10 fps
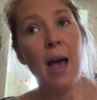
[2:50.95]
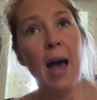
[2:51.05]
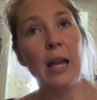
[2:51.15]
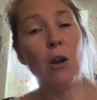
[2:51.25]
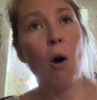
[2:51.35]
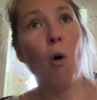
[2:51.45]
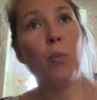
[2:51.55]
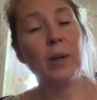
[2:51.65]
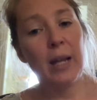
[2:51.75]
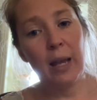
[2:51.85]
and
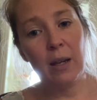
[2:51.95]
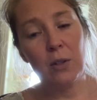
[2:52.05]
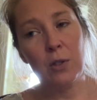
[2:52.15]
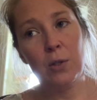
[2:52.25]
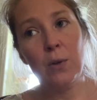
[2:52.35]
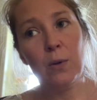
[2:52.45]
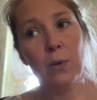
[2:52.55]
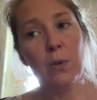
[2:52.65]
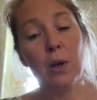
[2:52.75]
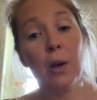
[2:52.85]
opening
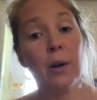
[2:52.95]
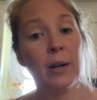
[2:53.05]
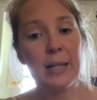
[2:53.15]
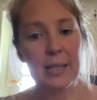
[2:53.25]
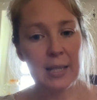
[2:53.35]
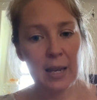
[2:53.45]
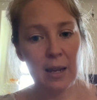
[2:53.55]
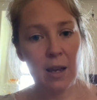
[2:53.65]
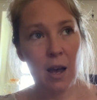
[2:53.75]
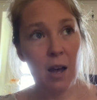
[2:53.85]
to the
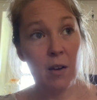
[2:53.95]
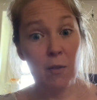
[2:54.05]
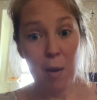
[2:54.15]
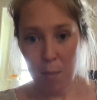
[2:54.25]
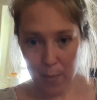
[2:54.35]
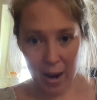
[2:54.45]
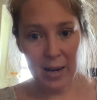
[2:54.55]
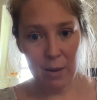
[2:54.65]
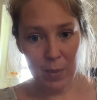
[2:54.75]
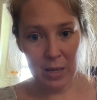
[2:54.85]
currency of
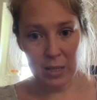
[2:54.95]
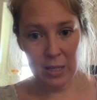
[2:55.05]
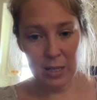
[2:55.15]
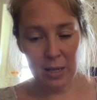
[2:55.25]
embodiment.